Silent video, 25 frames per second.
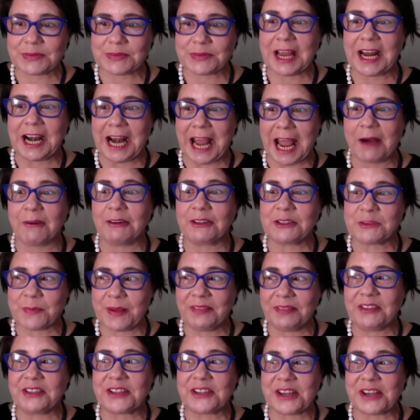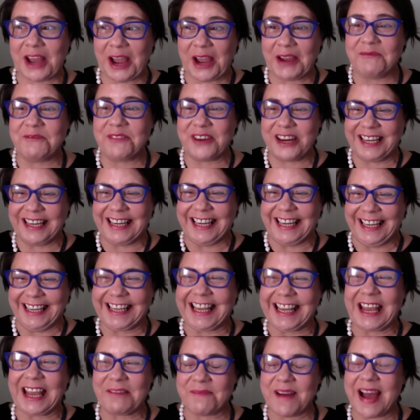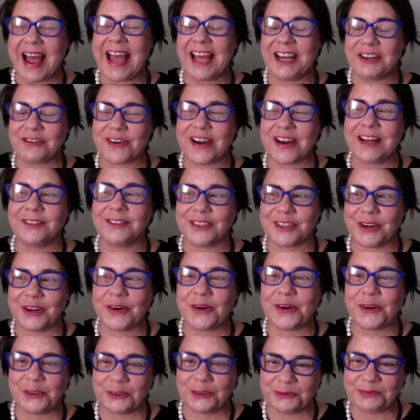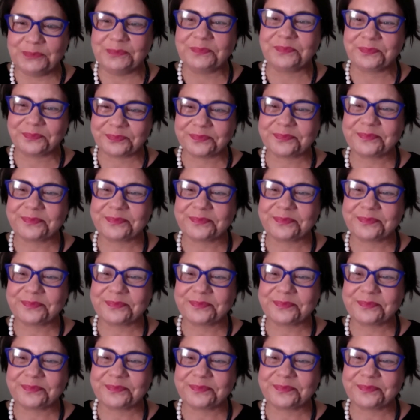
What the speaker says: kind of how I spent the time, really, getting my head around it all.